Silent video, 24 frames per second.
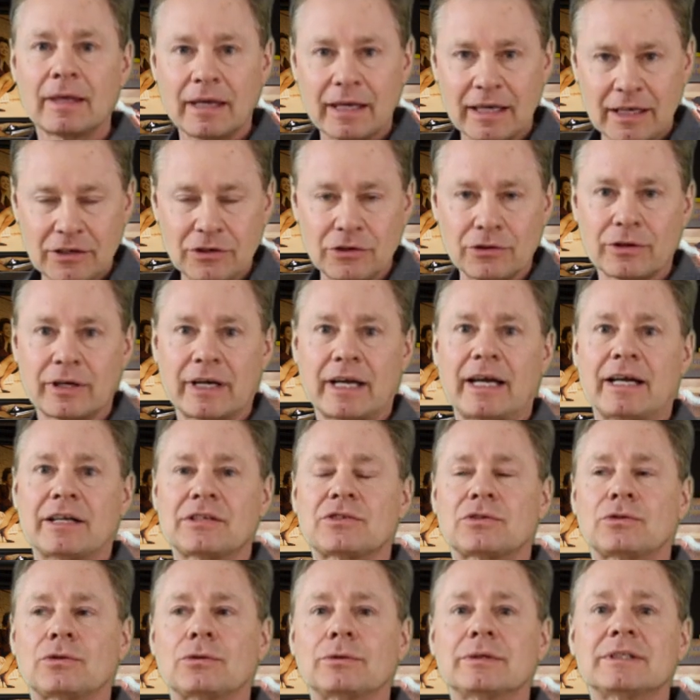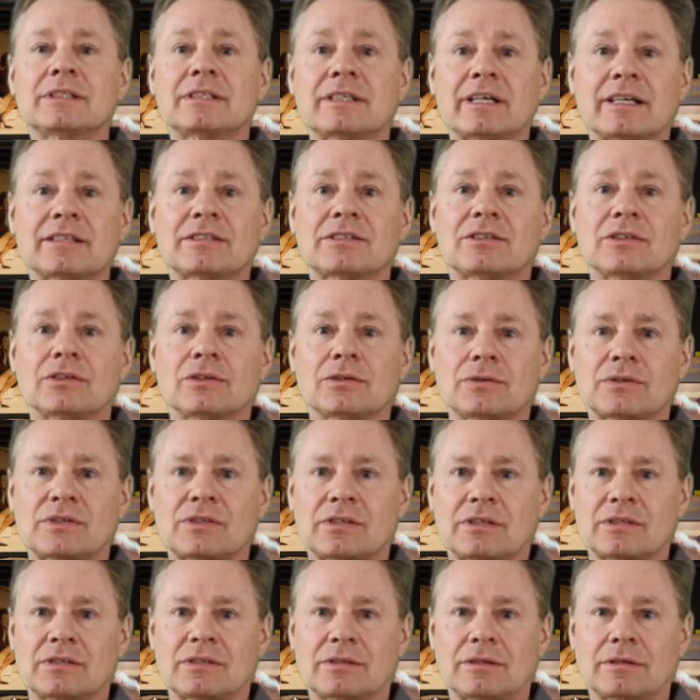in your gastrointestinal
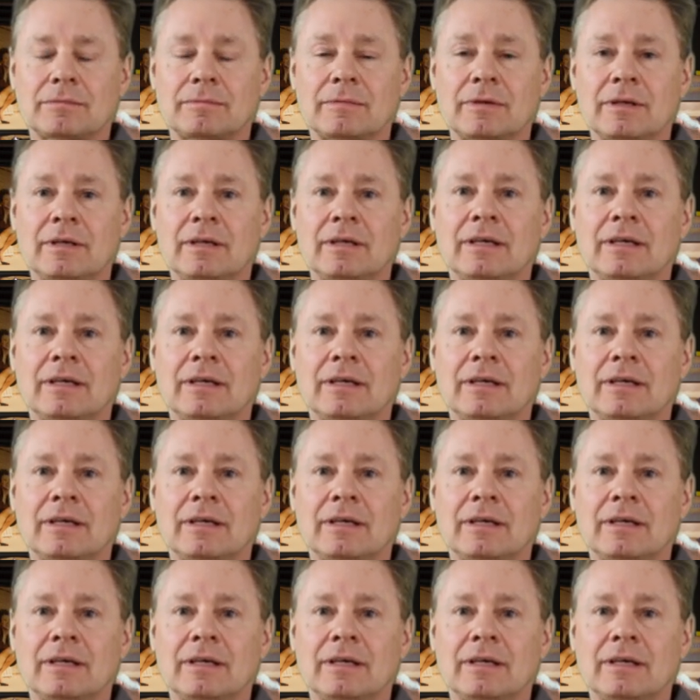system.